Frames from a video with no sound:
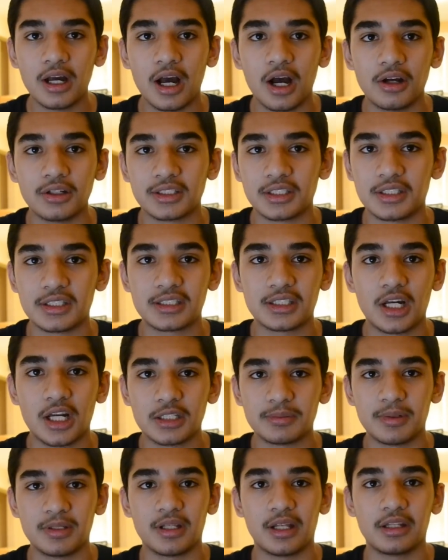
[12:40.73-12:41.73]
I was in
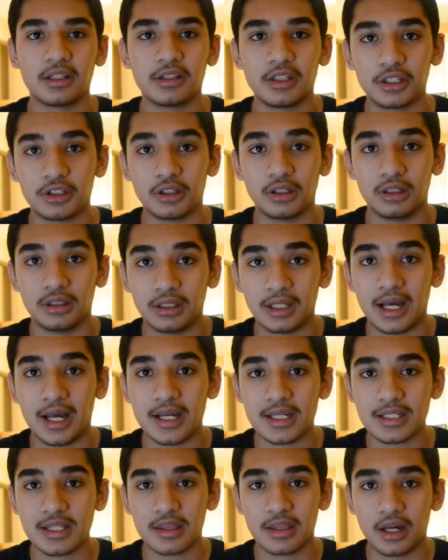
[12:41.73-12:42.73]
astonishment that they could
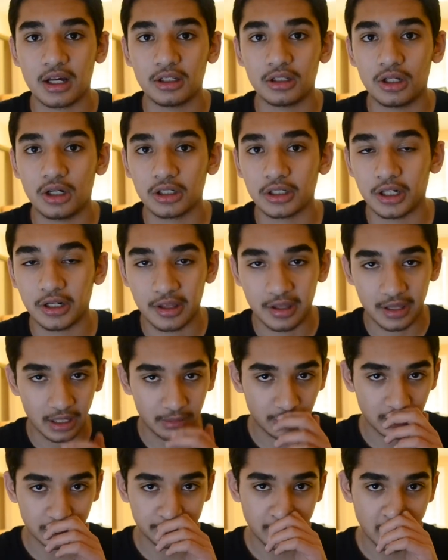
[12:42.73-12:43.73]
last that long under
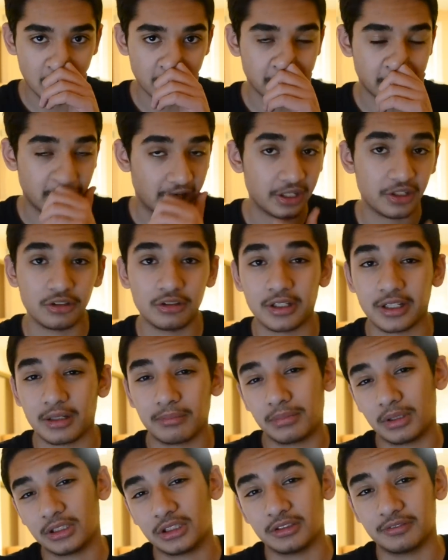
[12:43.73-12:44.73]
that much power. And I do like a
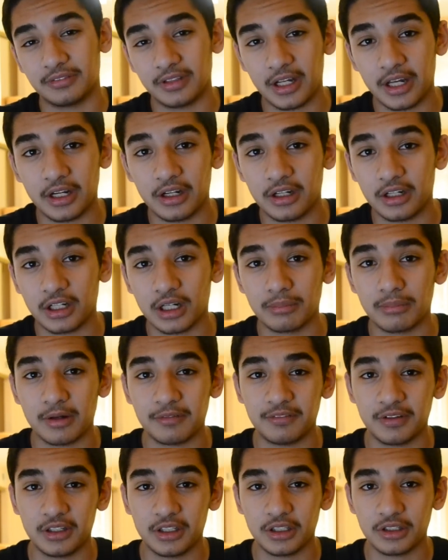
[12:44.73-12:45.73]
bunch of editing on my
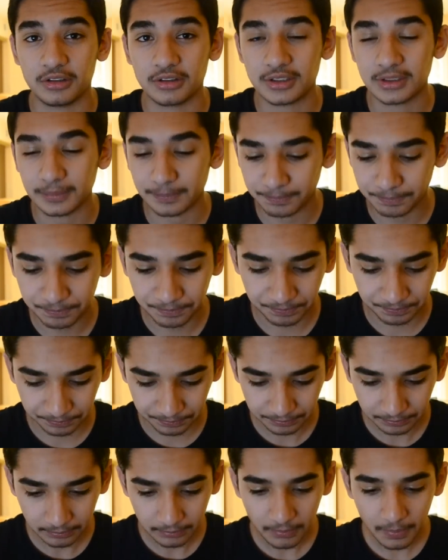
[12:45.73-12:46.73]
videos.
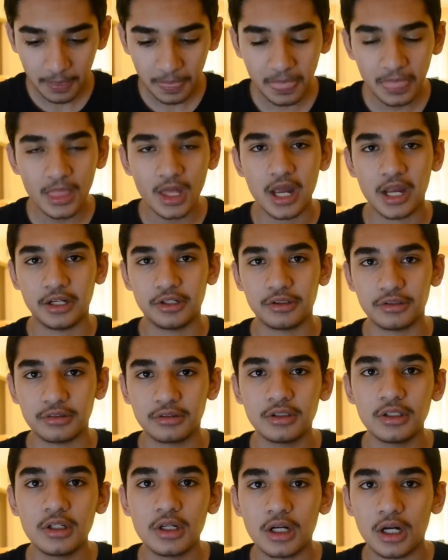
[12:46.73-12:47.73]
I
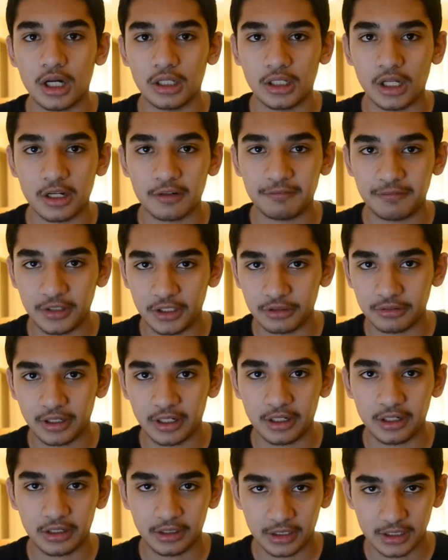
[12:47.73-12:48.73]
do a lot of video
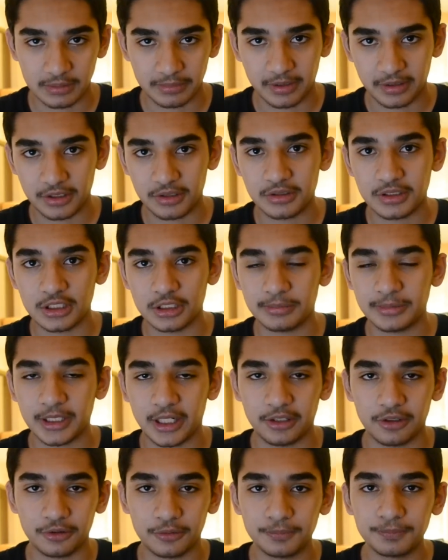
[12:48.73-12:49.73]
editing because my YouTube
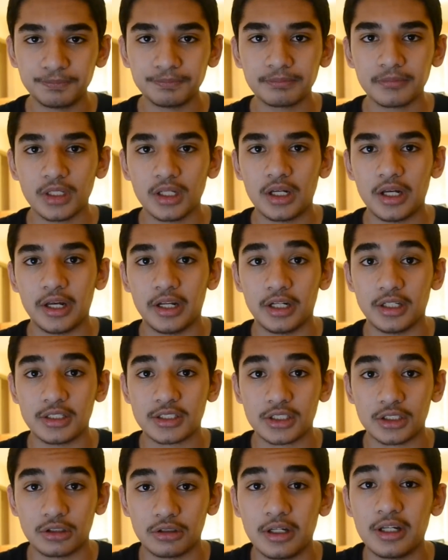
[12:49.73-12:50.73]
channel, and
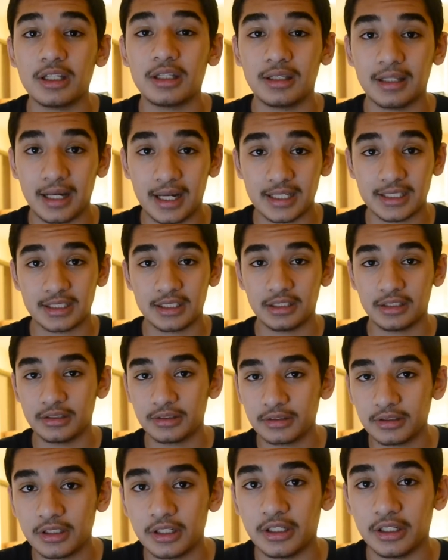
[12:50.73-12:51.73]
so it lasted,
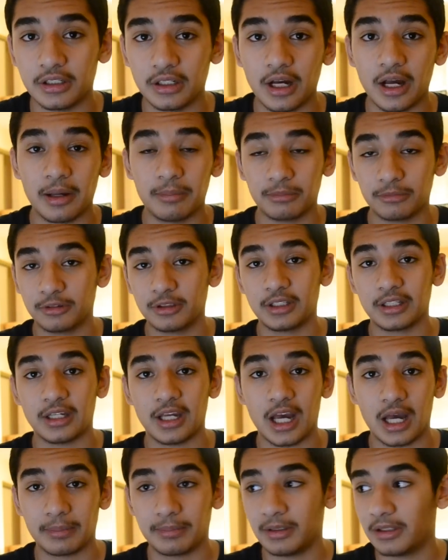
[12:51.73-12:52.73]
and I'm really
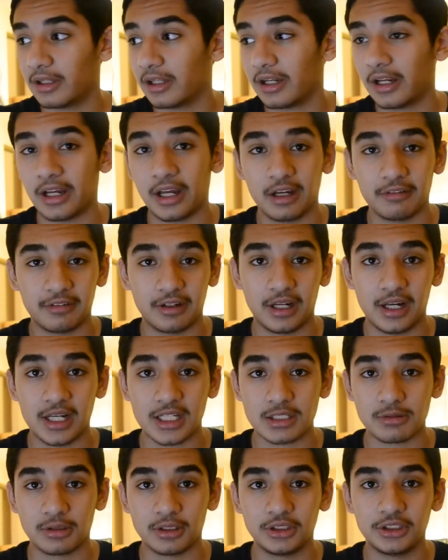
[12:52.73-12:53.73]
happy that I have a
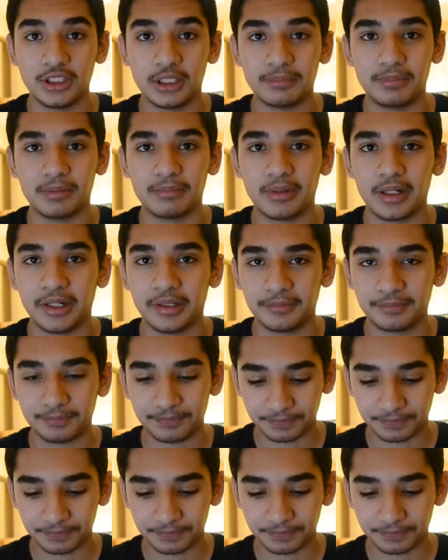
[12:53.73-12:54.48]
Haswell chip in my